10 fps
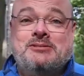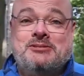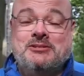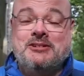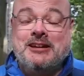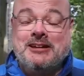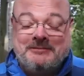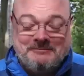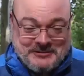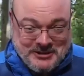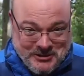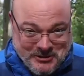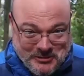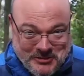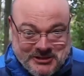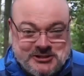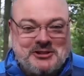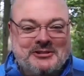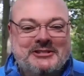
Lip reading: So I owe them an eternal